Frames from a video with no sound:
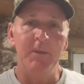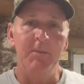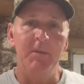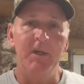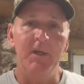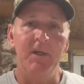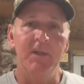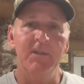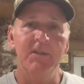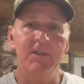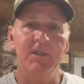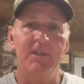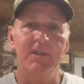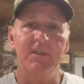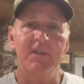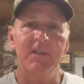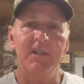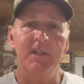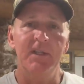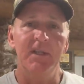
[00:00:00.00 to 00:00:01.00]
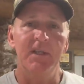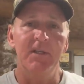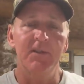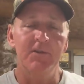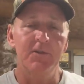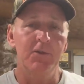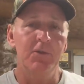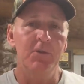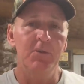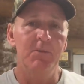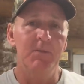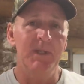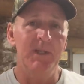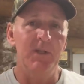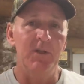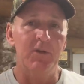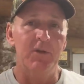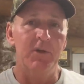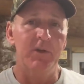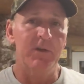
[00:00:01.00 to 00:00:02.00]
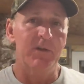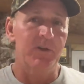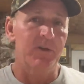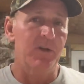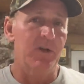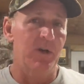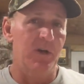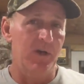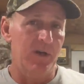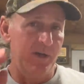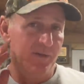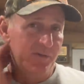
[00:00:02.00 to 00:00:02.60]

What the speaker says: much is the Zoom Little Critter Craw.